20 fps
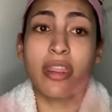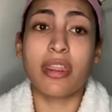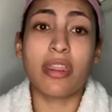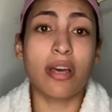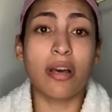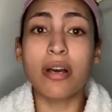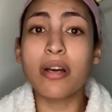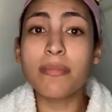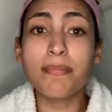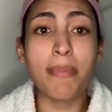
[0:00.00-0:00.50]

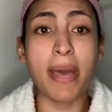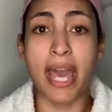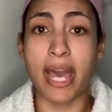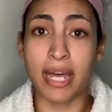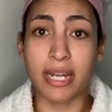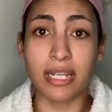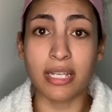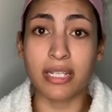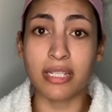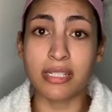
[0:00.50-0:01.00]
the
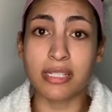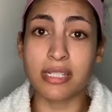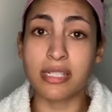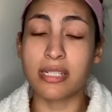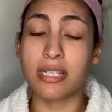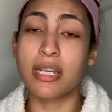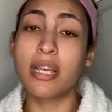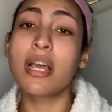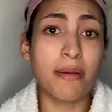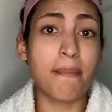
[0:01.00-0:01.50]

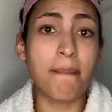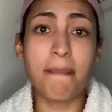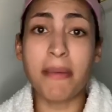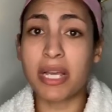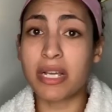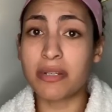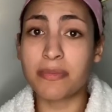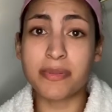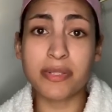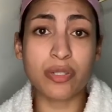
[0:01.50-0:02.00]
baddest
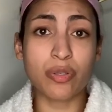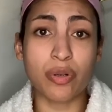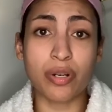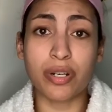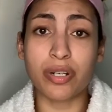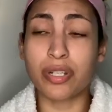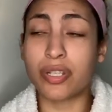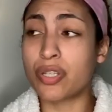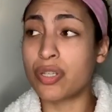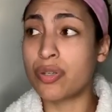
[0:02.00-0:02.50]
makeup store
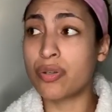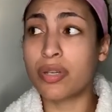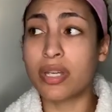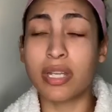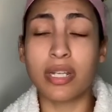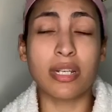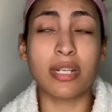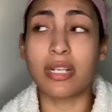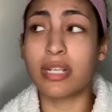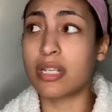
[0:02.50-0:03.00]
you
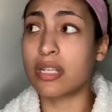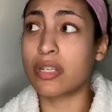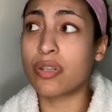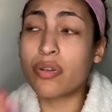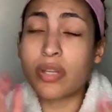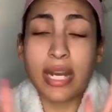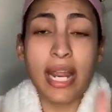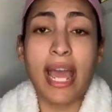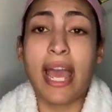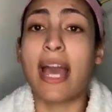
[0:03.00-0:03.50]
can
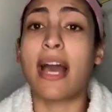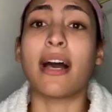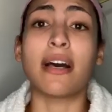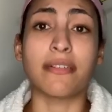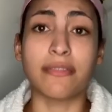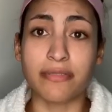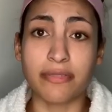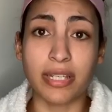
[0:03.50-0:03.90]
have.